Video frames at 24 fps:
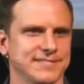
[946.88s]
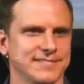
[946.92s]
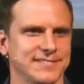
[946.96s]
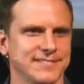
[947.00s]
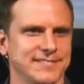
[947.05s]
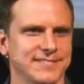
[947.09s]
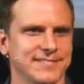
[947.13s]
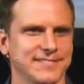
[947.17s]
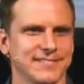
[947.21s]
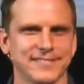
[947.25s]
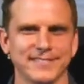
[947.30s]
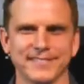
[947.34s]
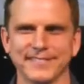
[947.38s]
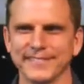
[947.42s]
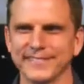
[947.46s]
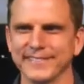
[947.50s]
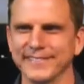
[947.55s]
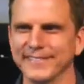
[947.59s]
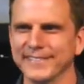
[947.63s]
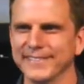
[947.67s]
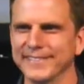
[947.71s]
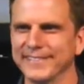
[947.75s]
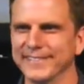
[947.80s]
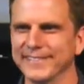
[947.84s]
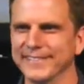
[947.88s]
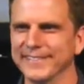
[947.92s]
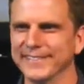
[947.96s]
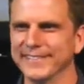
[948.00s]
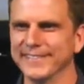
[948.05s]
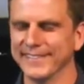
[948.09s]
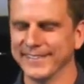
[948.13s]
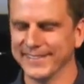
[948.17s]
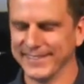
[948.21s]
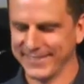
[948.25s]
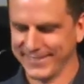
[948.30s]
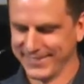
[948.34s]

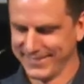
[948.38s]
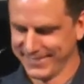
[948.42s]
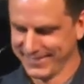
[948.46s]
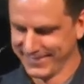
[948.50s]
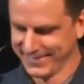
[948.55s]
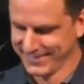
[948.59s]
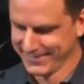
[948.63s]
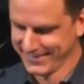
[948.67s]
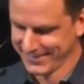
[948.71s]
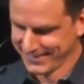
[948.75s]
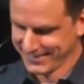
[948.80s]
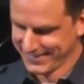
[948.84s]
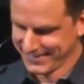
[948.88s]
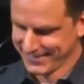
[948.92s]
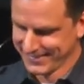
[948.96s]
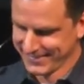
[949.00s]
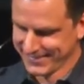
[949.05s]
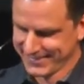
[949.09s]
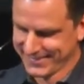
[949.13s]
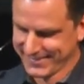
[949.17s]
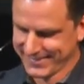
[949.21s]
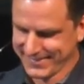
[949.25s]
Nobody speaks.